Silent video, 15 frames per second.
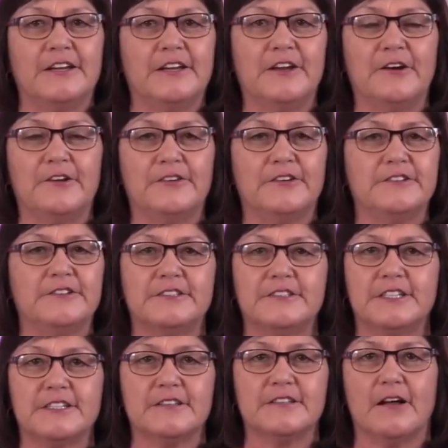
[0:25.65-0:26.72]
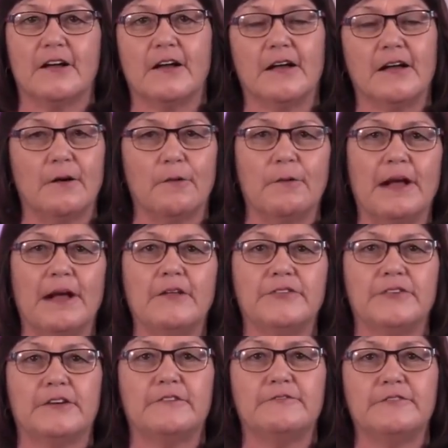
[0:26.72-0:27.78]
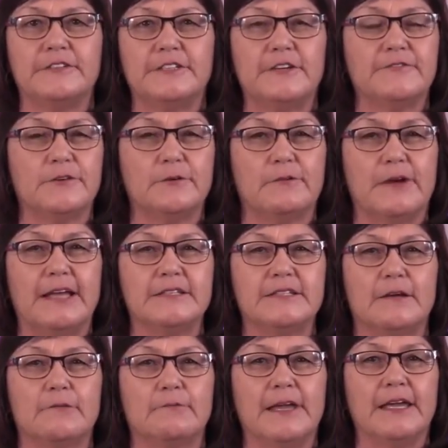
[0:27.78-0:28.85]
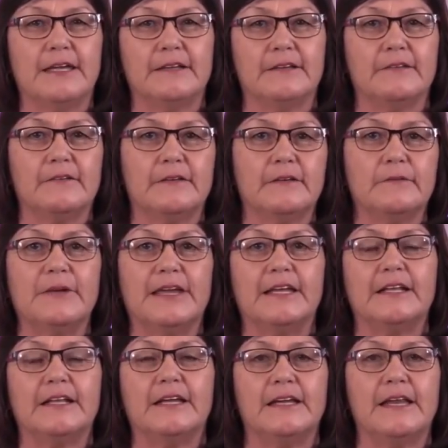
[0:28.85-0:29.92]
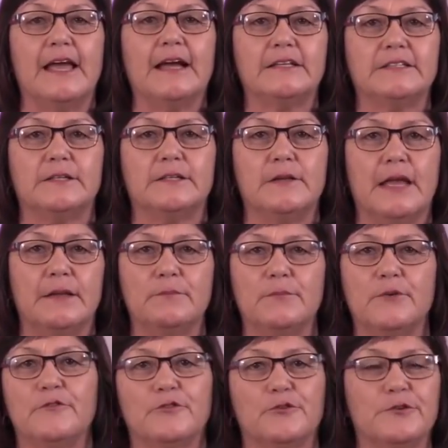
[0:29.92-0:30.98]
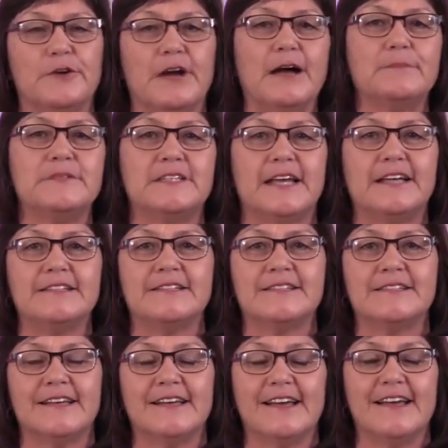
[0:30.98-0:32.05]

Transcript: you know, there's just a wealth of different ways that we can we can connect and, and move through upsets.